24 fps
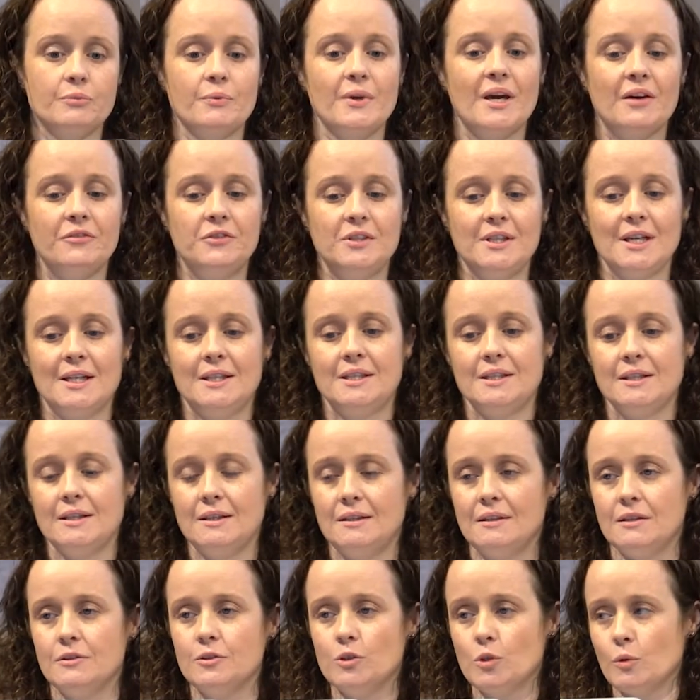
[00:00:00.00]
We have to get it
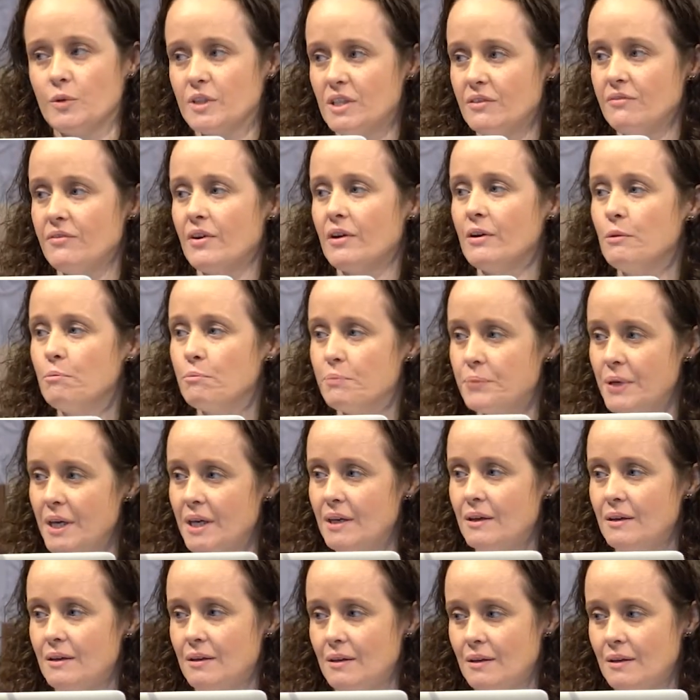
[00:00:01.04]
in. And so it's a very big